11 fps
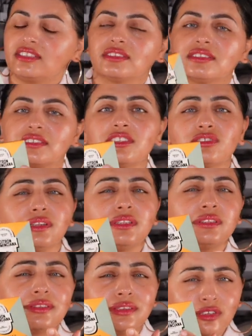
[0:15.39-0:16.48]
Citron
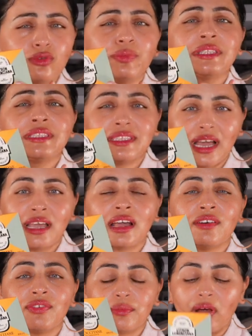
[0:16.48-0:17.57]
Lumen Sienna
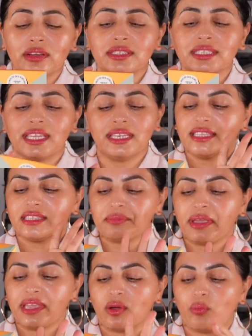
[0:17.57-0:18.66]
from L'Occitane. It's
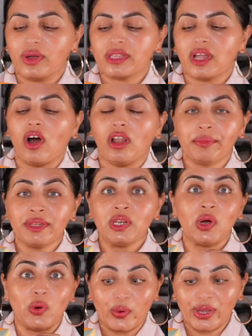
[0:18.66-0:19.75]
made with almond
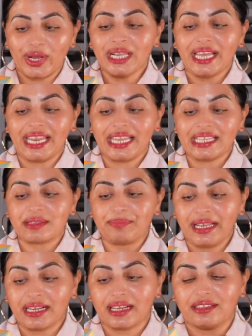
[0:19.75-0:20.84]
oil and it's
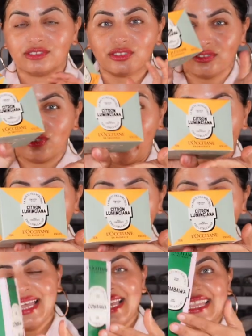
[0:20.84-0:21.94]
milk concentrated.
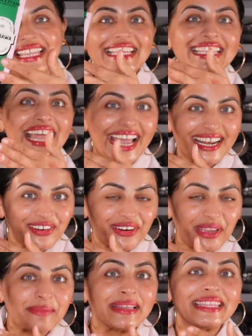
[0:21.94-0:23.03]
This is hand
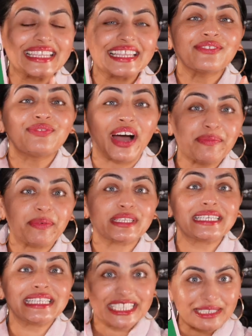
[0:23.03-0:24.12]
cream and this is
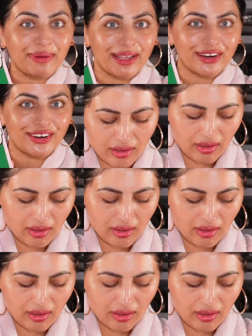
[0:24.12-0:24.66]
5% shea butter.